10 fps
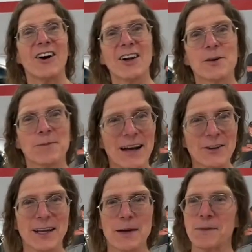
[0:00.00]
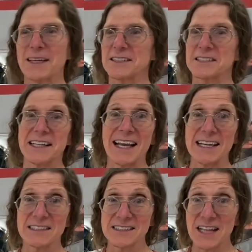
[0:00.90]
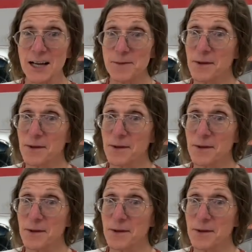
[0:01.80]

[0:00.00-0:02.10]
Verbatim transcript: all about that because it has not